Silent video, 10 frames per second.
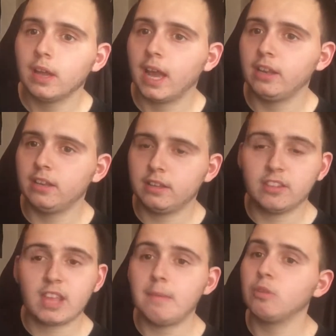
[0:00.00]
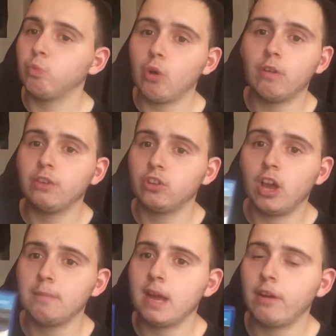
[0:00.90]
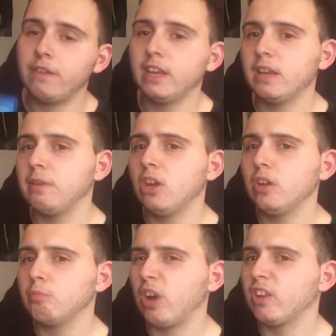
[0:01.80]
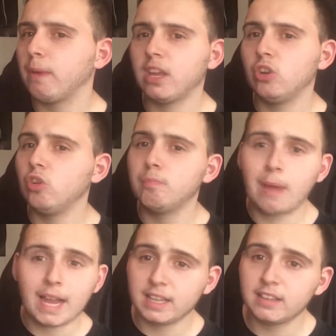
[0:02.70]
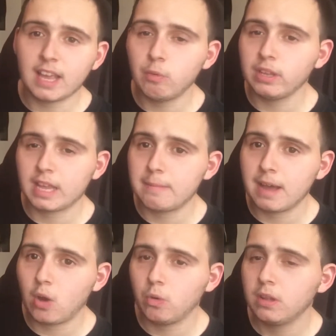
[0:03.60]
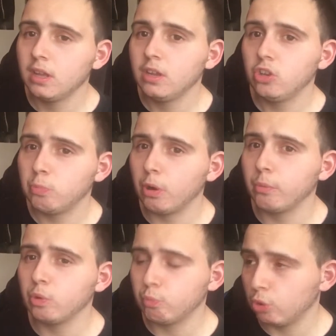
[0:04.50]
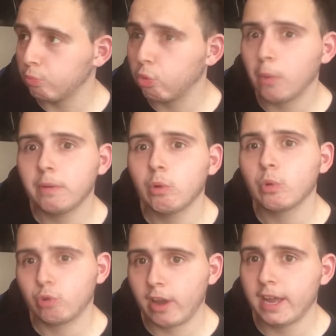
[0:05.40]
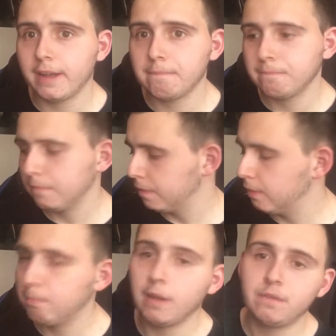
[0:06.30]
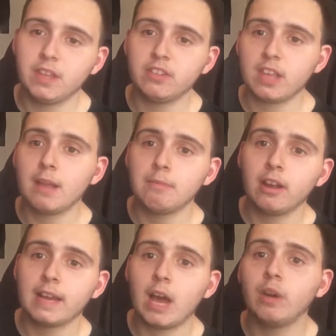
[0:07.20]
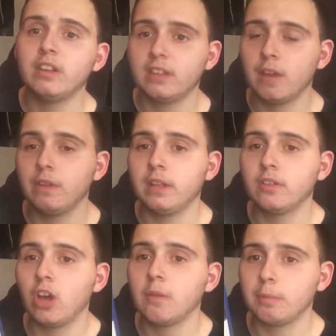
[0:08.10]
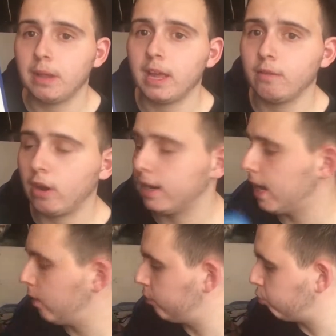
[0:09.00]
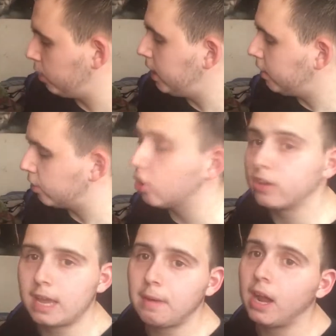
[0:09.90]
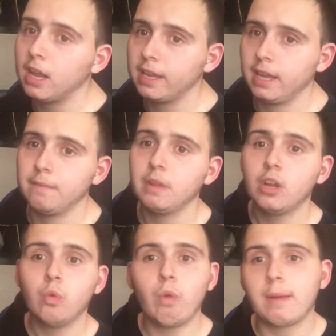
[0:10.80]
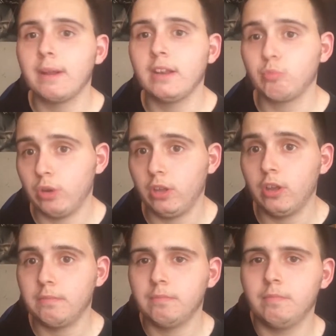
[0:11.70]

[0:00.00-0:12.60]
and this game is well worth your time now. I think if you got it brand spanking new back in the day when it came out, you probably will regret it. But this game right now is definitely the time to play it right now. It is a good game. I like it. Recommend it. It's pretty good.